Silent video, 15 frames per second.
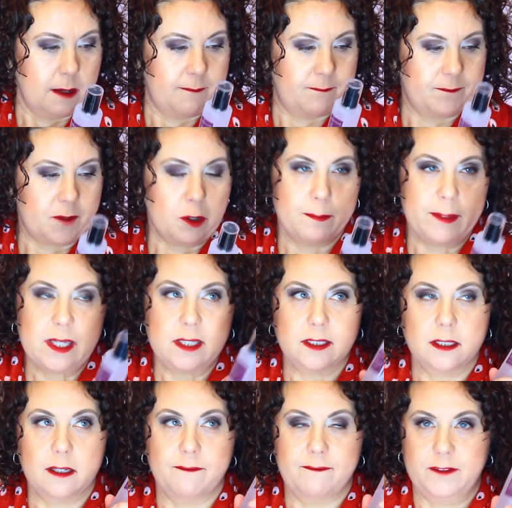ferment
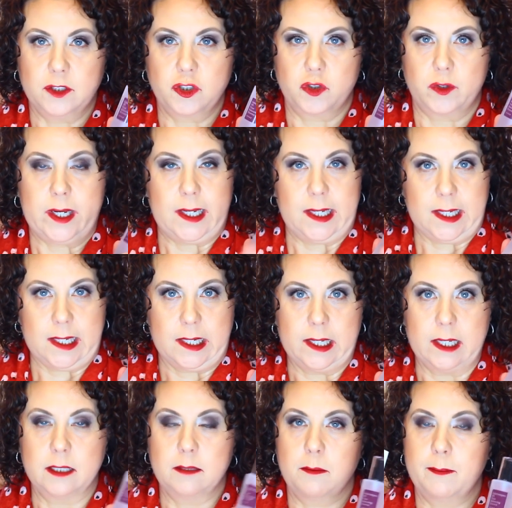filtrate in
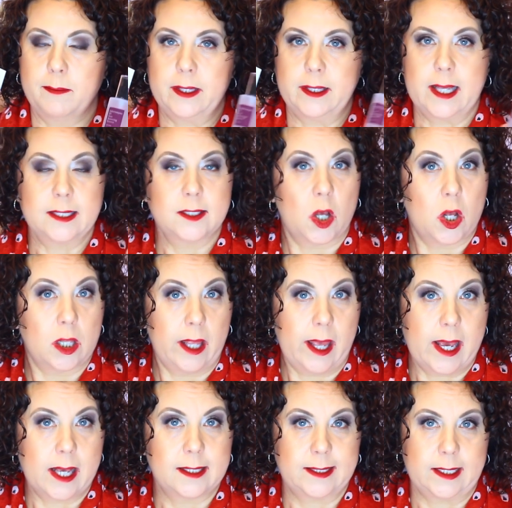it, but that's all it
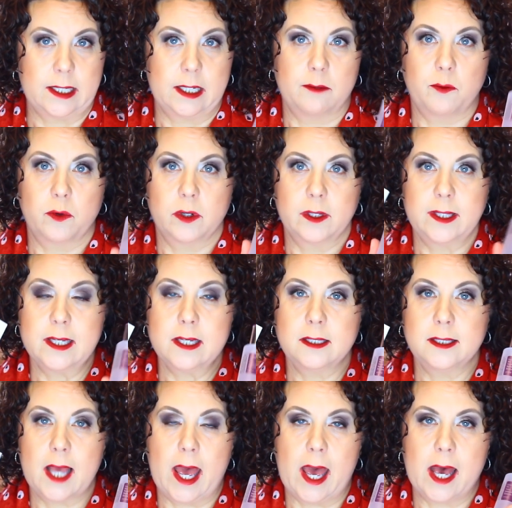has in it, where
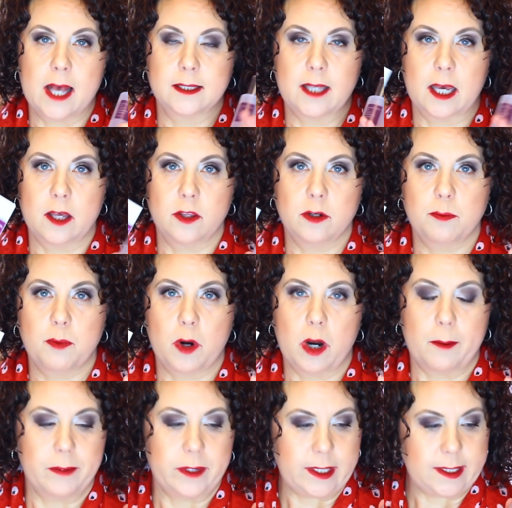this has other
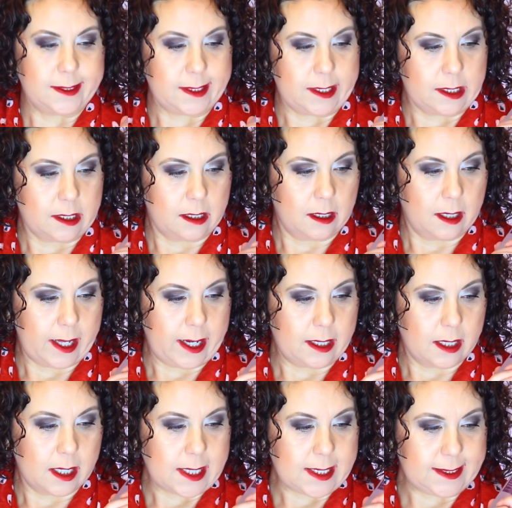properties in it like
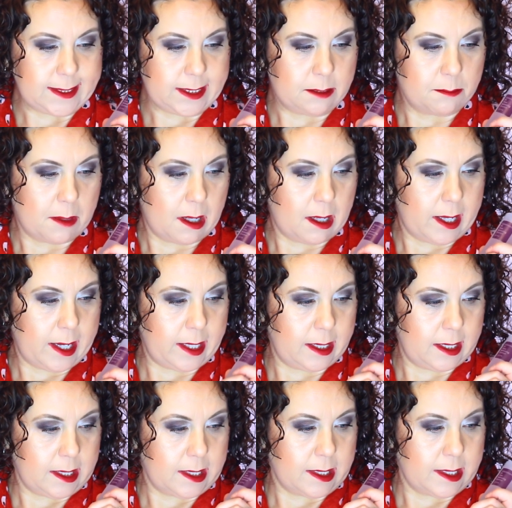
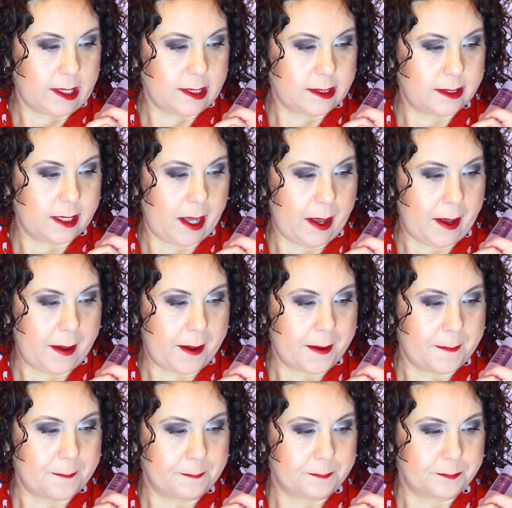niacinamide in it,
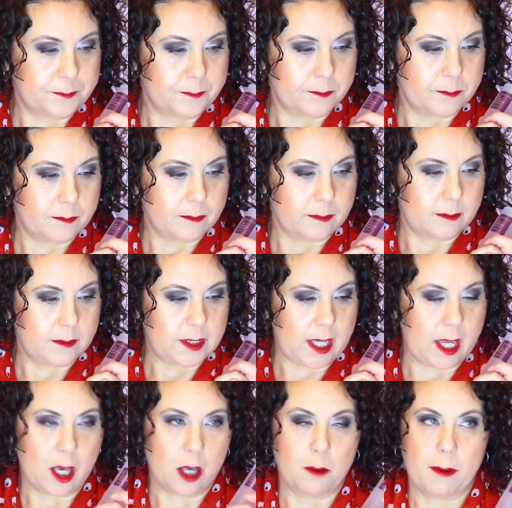um, to
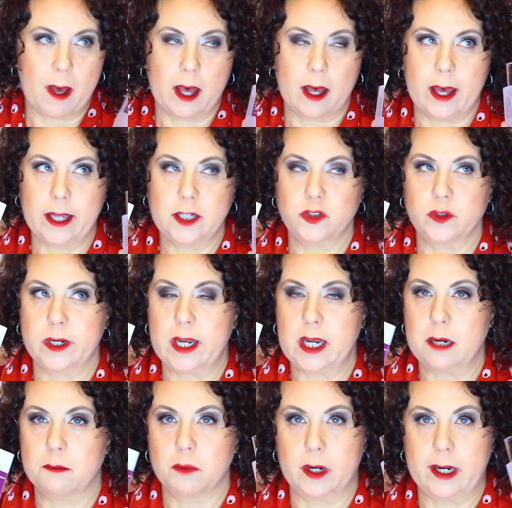help hydrate
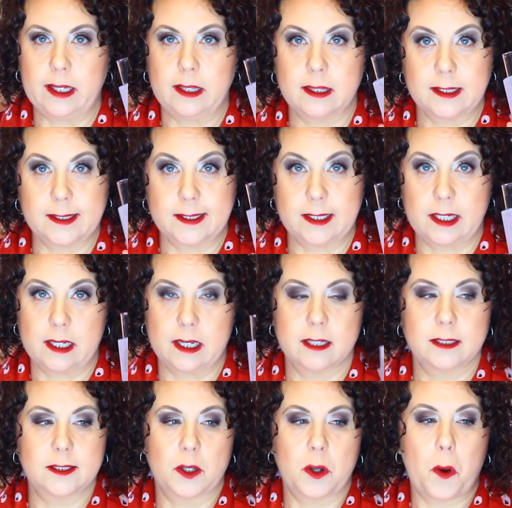and brighten the
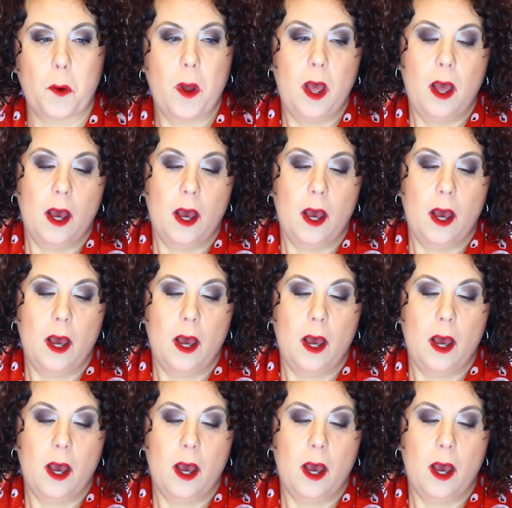skin. So